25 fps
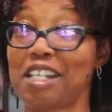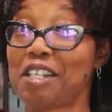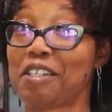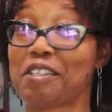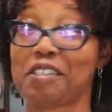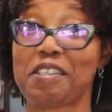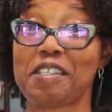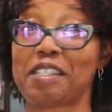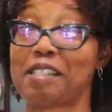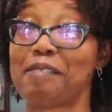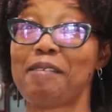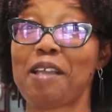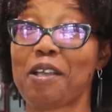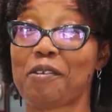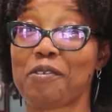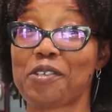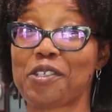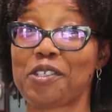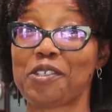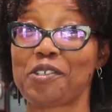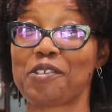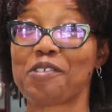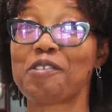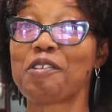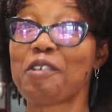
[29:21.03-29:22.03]
Doesn't seem like we
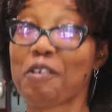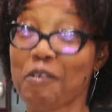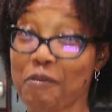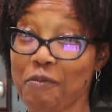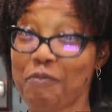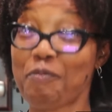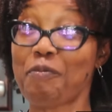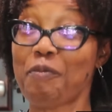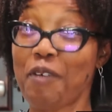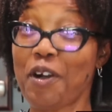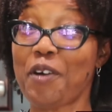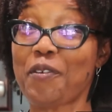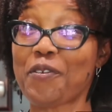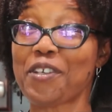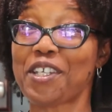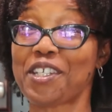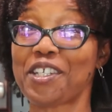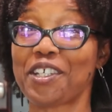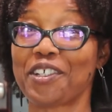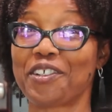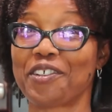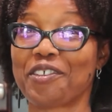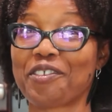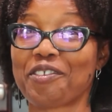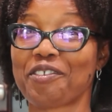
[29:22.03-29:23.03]
do, but we do.